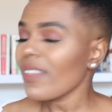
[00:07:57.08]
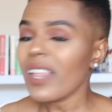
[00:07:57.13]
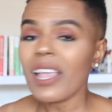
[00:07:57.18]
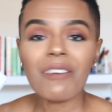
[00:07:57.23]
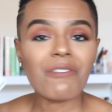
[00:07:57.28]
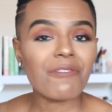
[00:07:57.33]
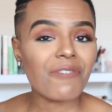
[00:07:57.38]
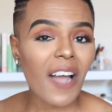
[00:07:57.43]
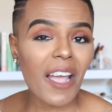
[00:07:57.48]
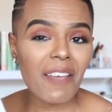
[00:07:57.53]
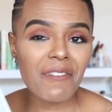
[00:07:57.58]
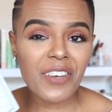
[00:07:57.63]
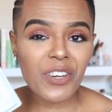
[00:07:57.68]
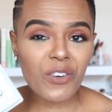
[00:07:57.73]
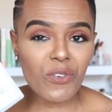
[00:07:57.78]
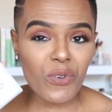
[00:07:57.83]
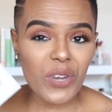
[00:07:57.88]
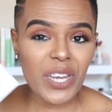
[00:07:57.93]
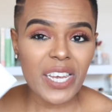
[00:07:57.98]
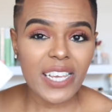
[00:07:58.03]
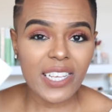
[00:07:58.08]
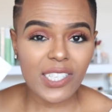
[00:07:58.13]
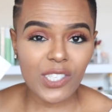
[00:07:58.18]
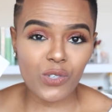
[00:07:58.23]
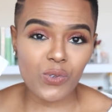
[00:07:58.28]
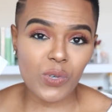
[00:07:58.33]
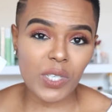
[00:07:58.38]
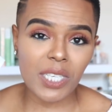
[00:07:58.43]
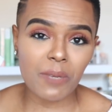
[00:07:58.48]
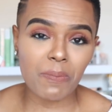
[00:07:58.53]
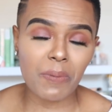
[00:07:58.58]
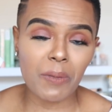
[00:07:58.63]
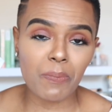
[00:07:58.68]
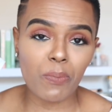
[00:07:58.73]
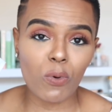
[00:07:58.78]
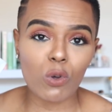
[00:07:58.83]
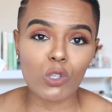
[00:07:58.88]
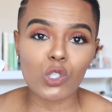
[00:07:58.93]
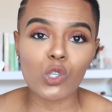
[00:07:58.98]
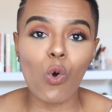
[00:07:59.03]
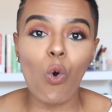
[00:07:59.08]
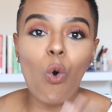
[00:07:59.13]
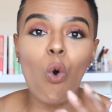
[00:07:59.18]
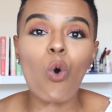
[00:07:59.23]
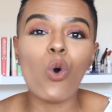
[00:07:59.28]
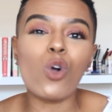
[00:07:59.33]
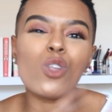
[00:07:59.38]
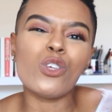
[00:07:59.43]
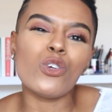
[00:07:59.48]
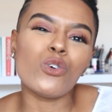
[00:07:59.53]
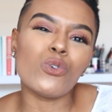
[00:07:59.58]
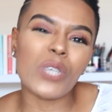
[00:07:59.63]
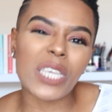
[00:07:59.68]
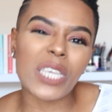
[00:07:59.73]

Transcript: 5 ingredients recipe book. So all you